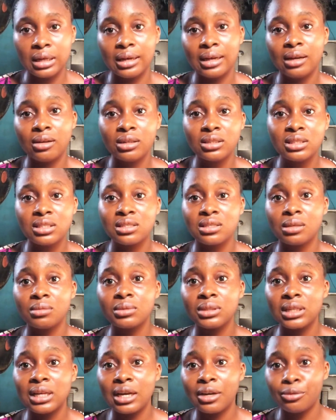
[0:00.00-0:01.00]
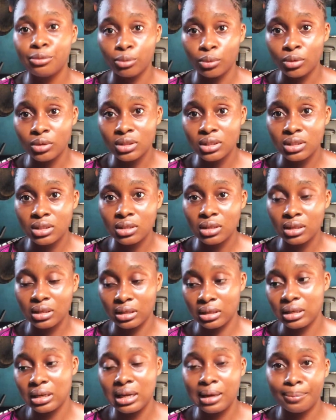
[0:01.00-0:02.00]
Now this is something I wrote,
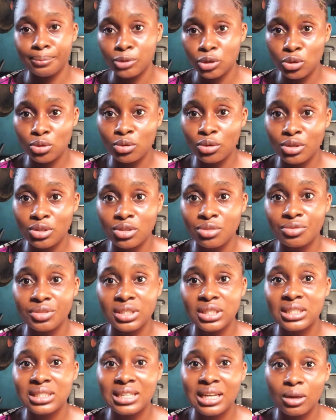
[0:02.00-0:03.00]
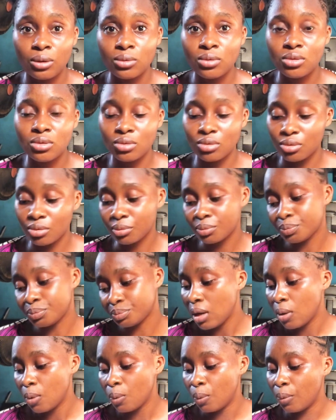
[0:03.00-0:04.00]
and I'm just going to read it out to you.
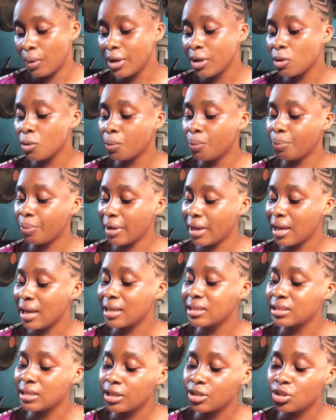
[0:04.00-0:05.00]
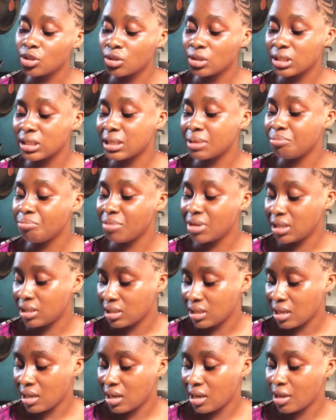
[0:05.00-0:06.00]
When you pay attention to the
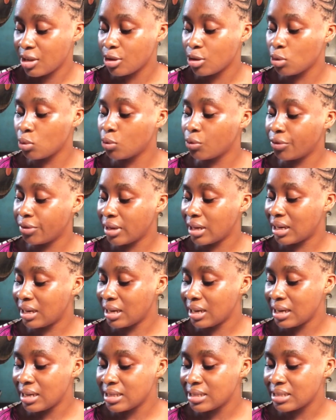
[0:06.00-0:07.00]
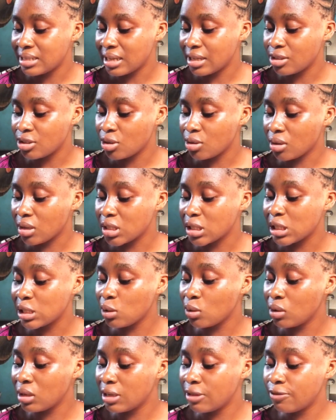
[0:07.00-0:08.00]
media, you will realize that you are
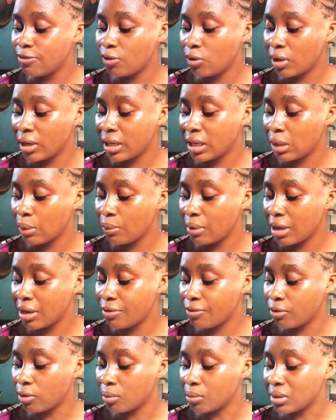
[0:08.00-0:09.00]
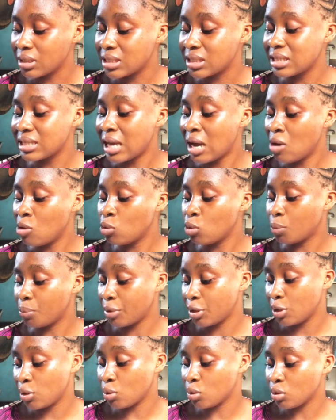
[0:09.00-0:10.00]
slowly falling away from the sound
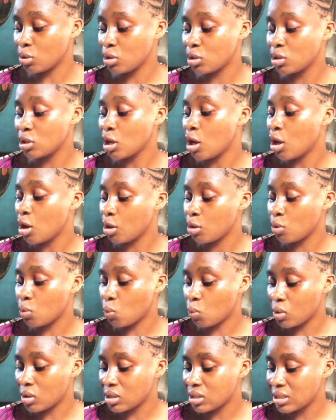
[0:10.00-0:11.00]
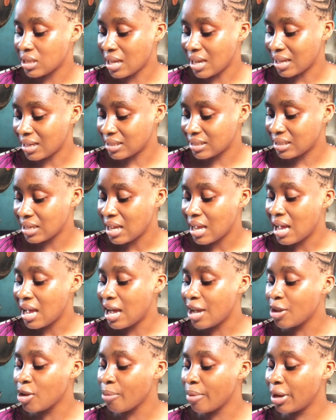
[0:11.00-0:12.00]
opinions you once had,
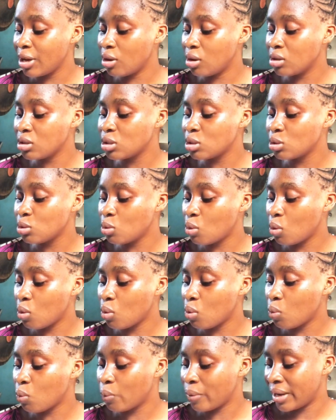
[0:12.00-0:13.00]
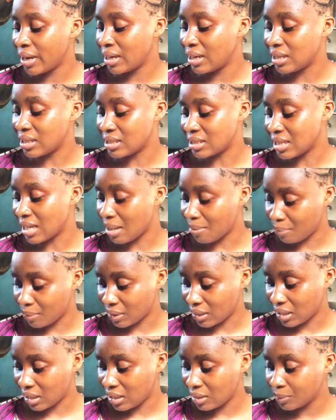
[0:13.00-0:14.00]
and you may not know when it's
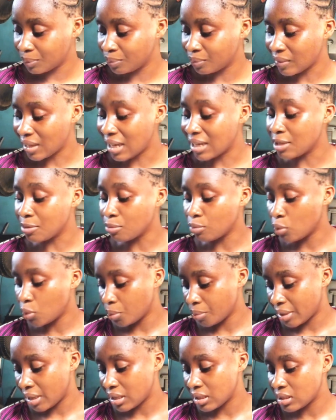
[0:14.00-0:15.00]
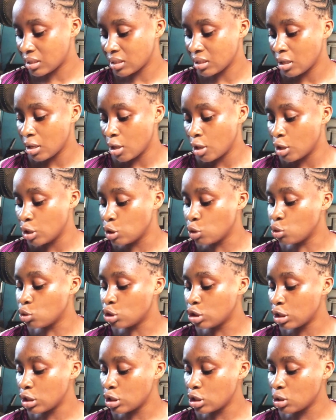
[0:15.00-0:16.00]
happening at the moment. You
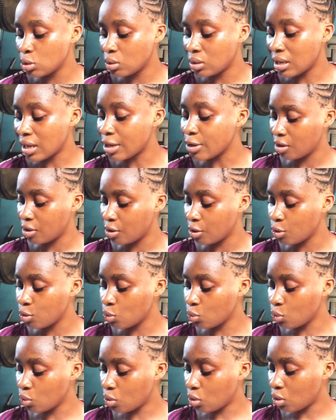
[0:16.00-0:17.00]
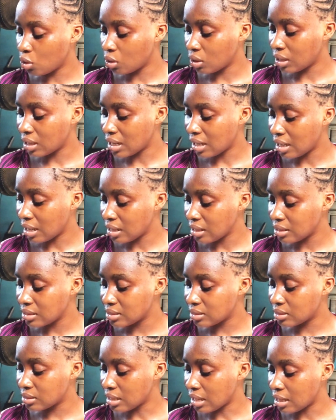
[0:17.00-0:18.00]
just know that you no longer
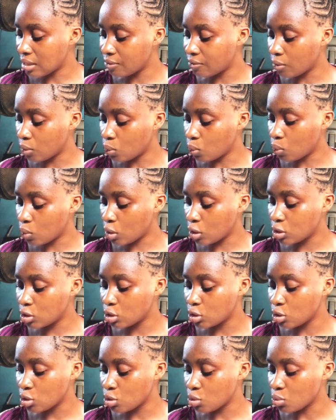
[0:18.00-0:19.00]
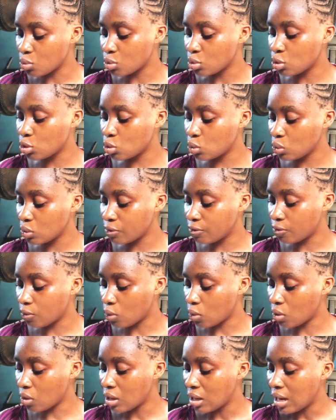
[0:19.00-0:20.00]
stand for what you stood
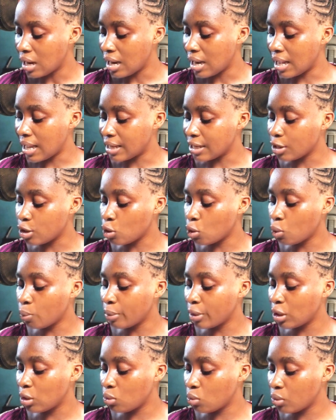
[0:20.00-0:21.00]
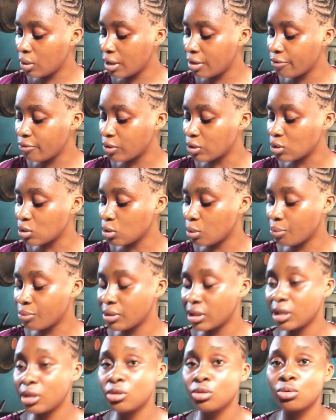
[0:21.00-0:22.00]
for, and you'll be looking for
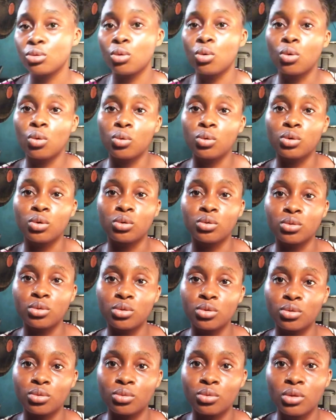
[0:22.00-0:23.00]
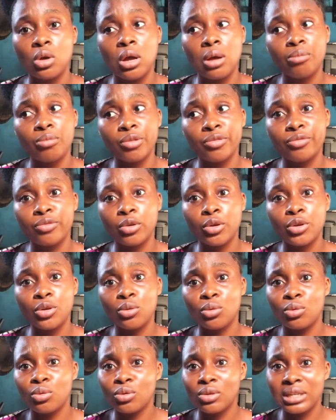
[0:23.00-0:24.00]
something to hold on to before
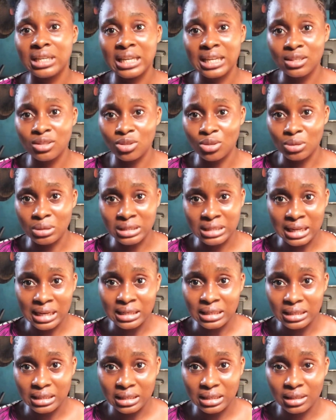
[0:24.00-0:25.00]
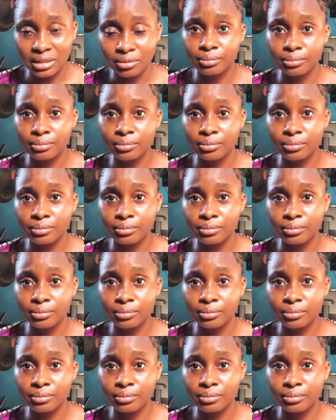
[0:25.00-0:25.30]
you get your stand again.